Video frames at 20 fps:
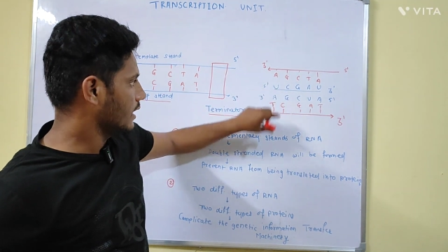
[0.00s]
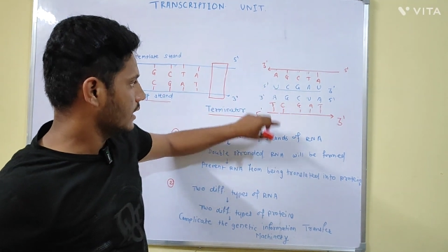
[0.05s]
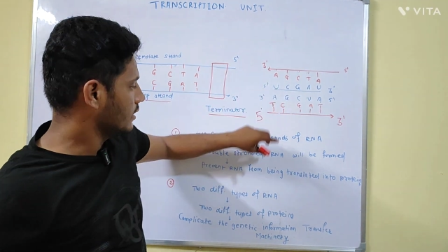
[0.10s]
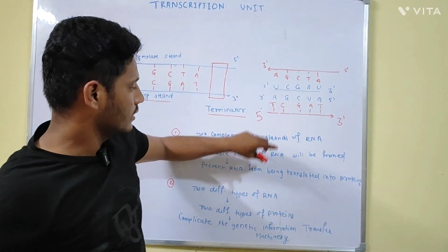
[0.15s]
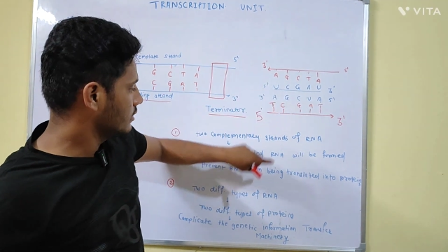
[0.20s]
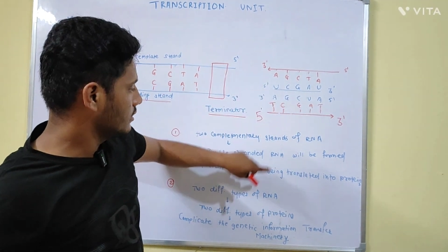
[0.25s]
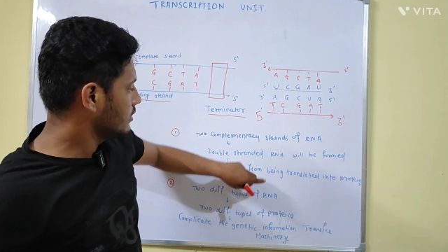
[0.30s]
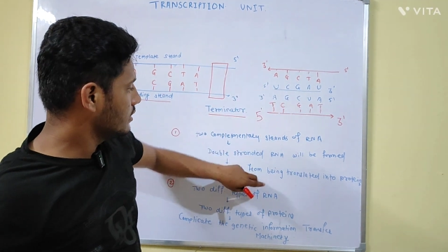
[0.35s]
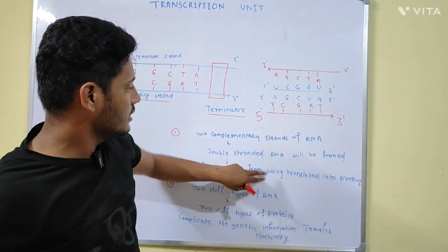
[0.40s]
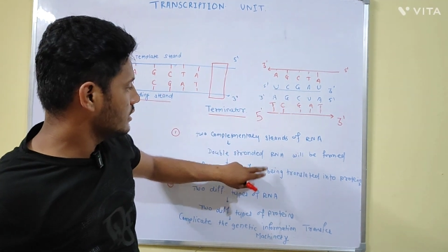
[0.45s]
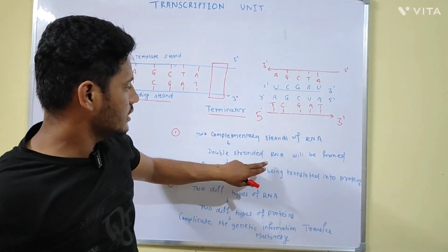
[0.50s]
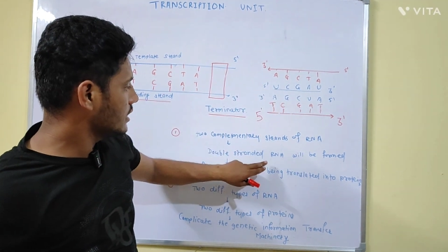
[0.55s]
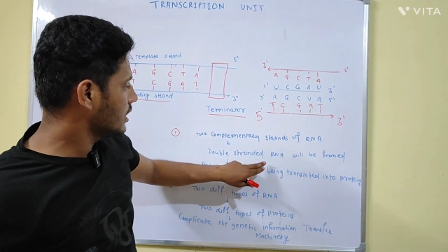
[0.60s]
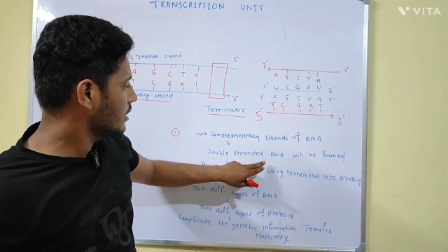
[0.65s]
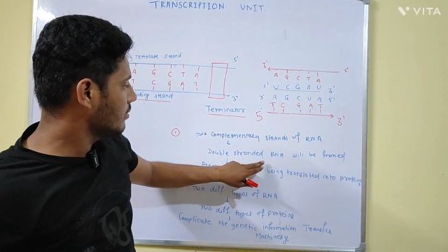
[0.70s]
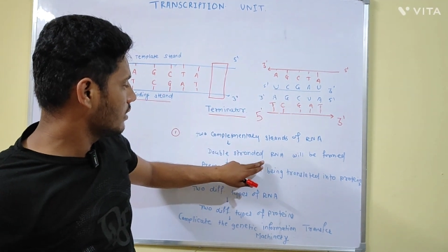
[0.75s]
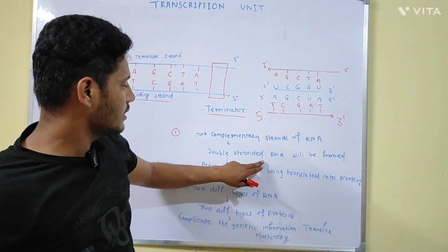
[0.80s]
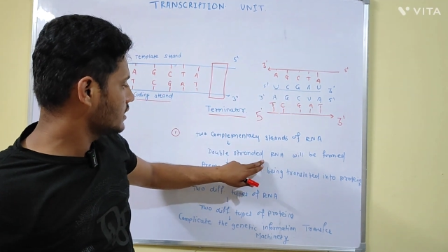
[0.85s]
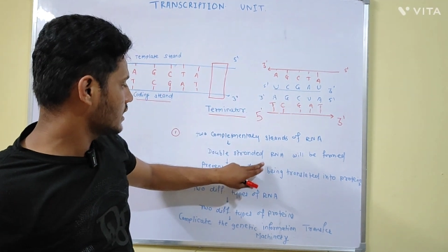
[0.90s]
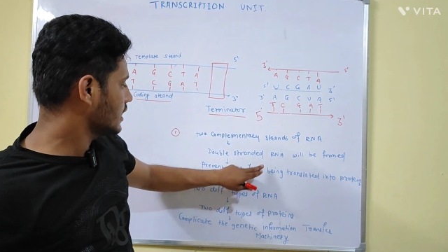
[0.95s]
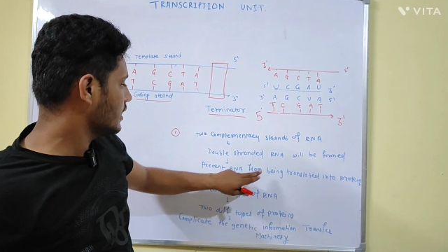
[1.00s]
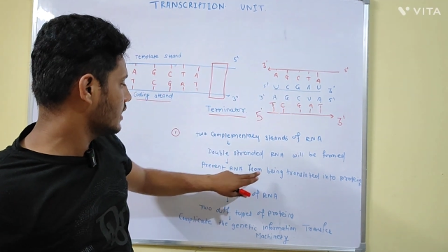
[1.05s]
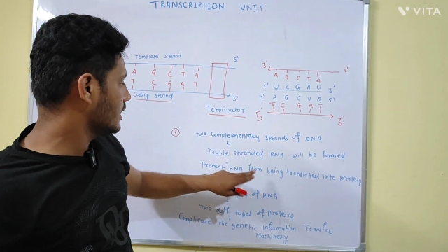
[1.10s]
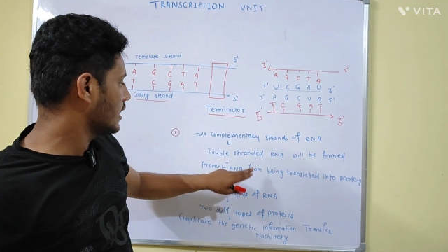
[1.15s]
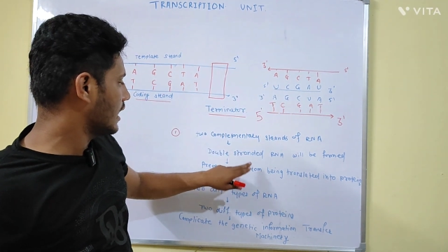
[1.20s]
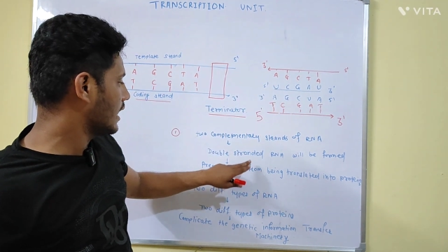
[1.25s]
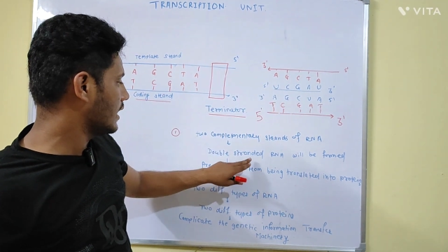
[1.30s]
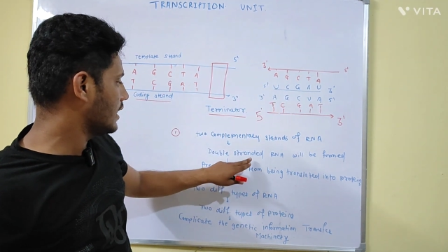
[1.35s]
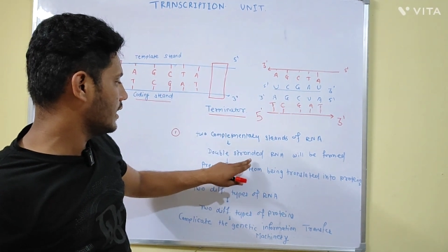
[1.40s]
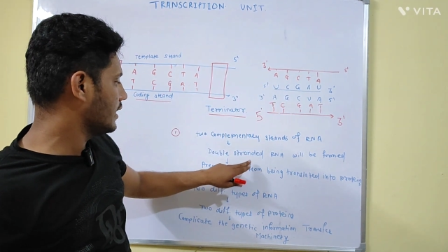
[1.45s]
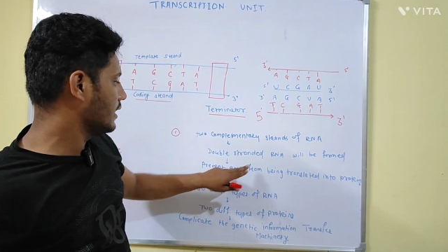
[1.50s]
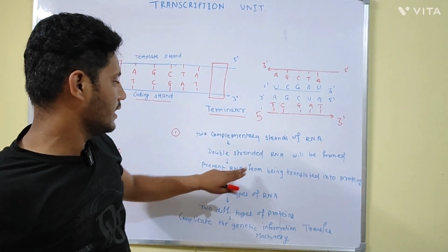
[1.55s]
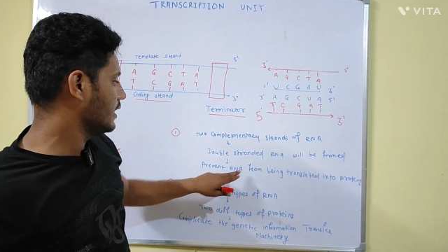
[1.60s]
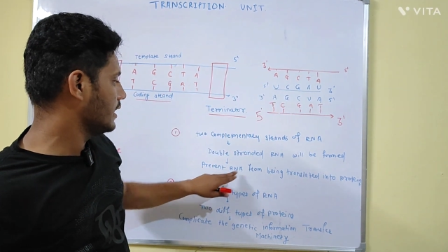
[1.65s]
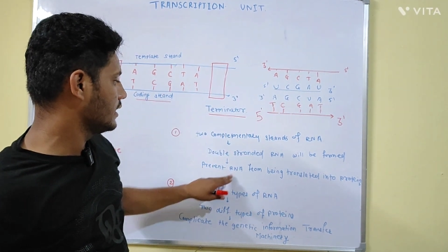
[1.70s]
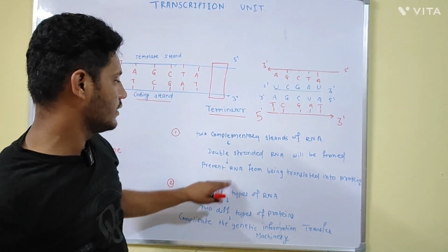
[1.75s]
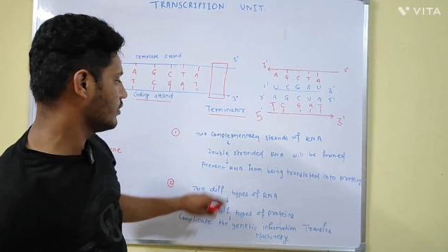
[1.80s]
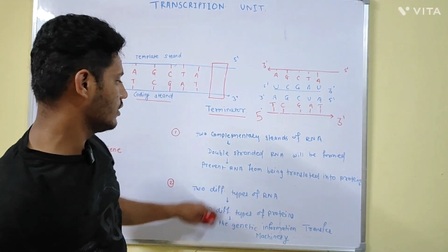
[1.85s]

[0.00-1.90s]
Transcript: And this double stranded RNA,